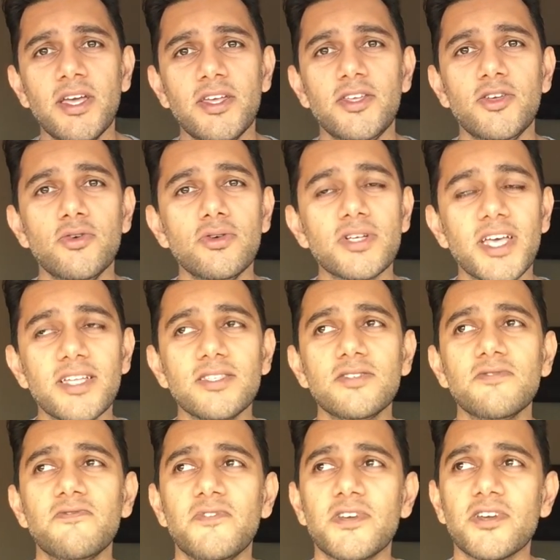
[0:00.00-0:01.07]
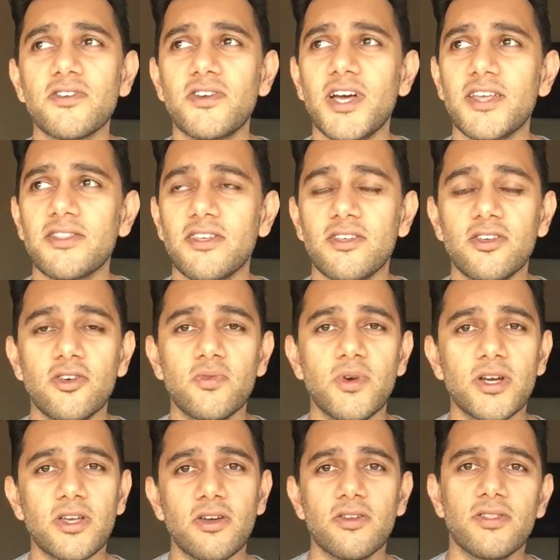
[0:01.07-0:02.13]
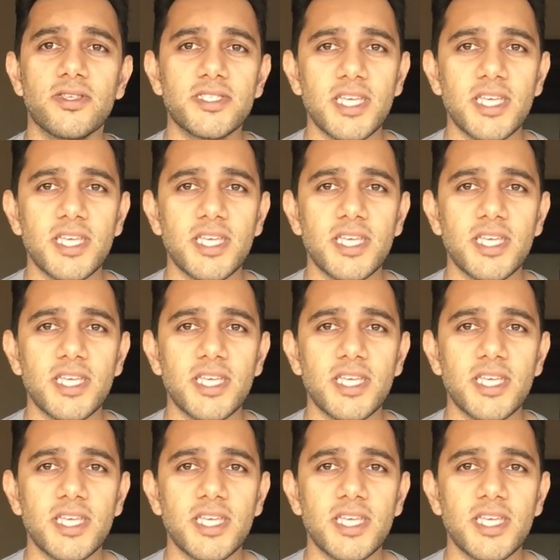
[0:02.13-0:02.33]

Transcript: you'll get to figure out that you're working on the